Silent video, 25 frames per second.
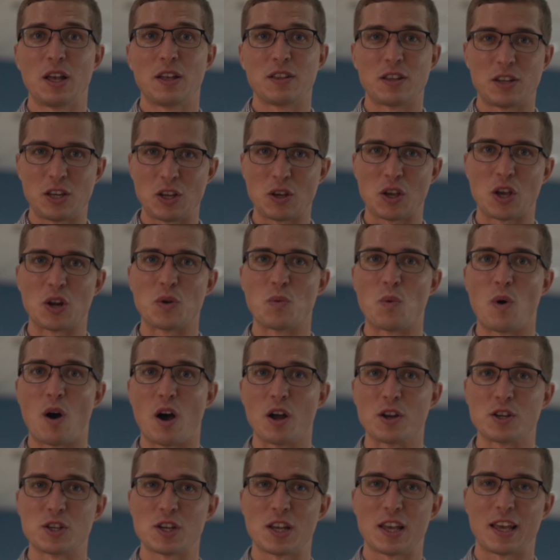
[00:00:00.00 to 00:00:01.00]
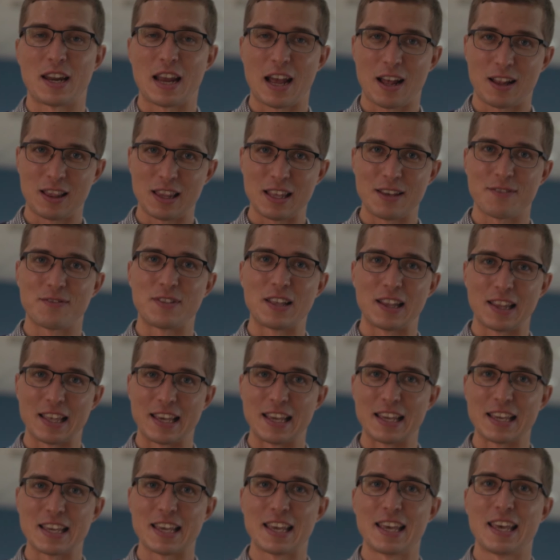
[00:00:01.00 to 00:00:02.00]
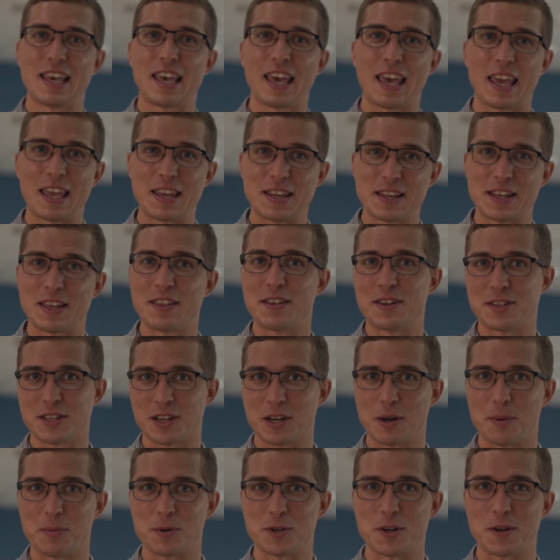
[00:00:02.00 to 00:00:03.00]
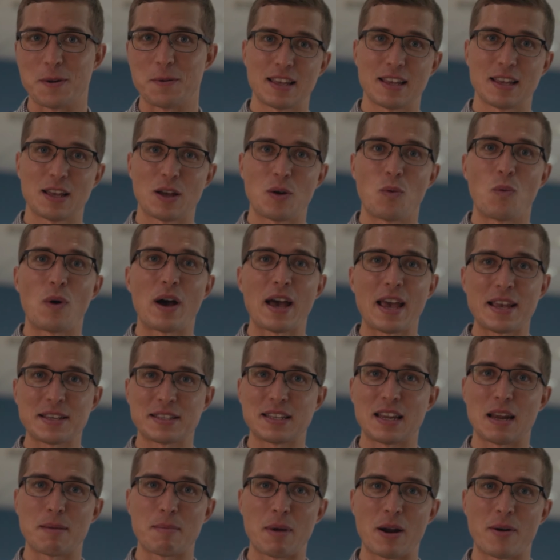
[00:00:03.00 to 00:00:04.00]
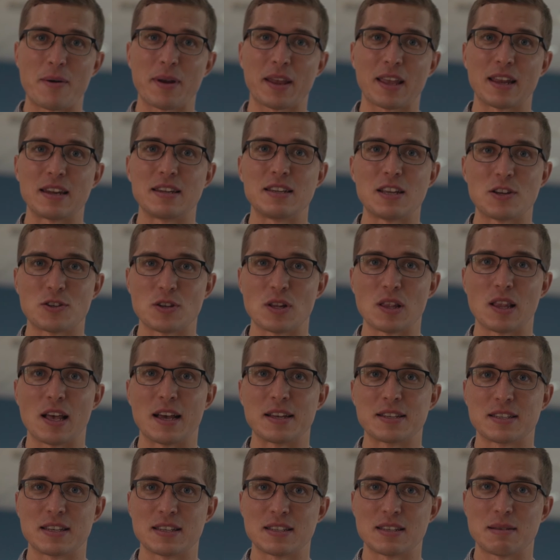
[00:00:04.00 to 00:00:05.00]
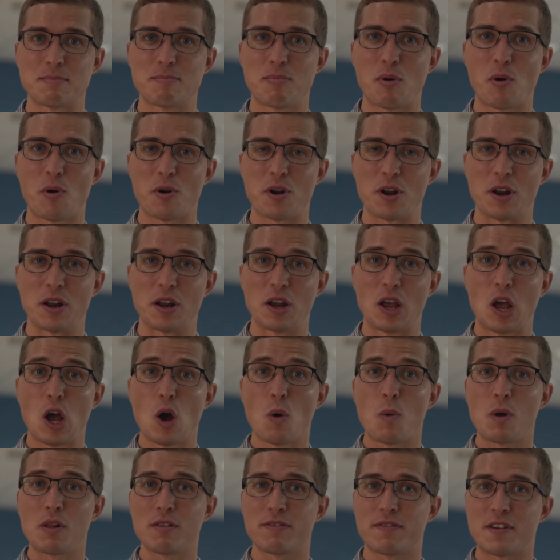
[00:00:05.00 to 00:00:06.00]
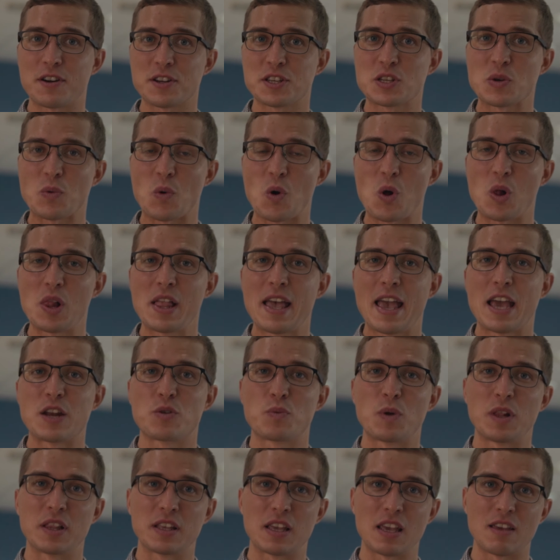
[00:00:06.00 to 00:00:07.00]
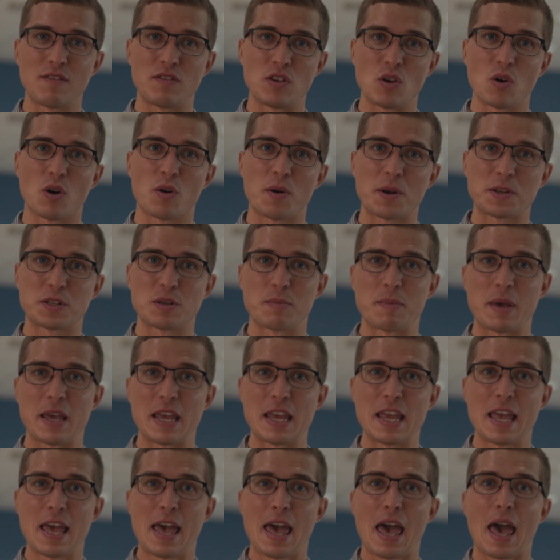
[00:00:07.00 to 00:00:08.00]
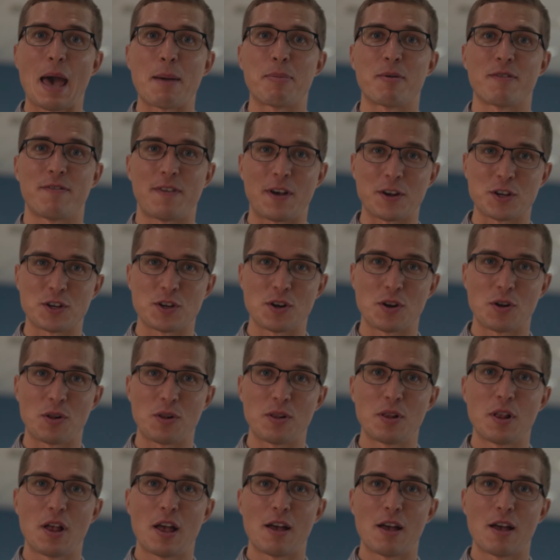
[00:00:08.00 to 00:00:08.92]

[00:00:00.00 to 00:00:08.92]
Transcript: that you can watch, and I'll leave the link in the description. Why is an American teaching license important? Well, first of all, it will give your resume a professional